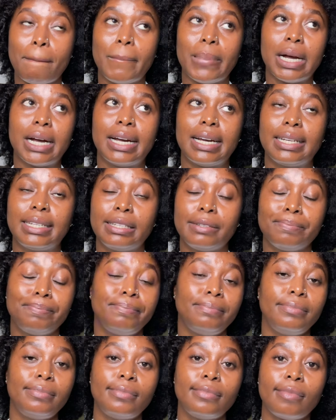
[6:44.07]
but
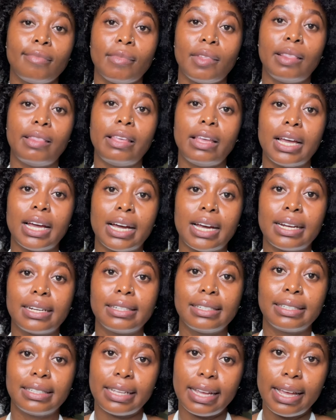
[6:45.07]
they are
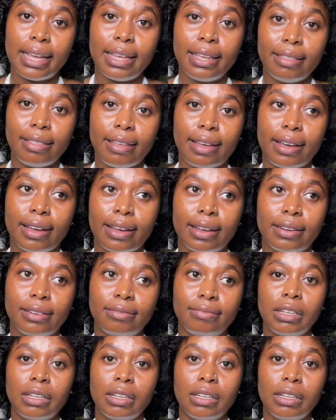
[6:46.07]
saying that